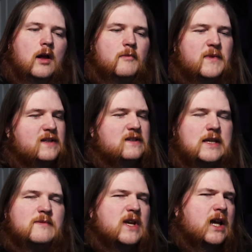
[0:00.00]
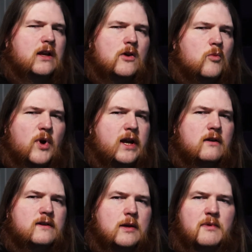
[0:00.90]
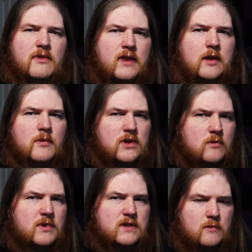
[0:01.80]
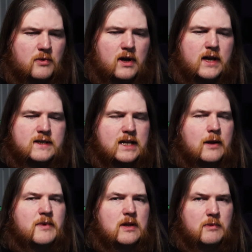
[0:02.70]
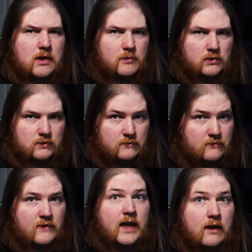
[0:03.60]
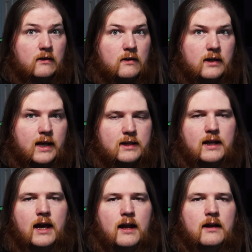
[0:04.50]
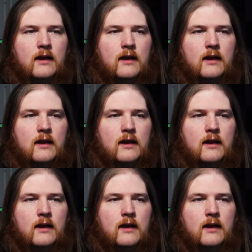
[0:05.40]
That seems like a no-brainer type of thing, but you'd be surprised at how many people fail at that.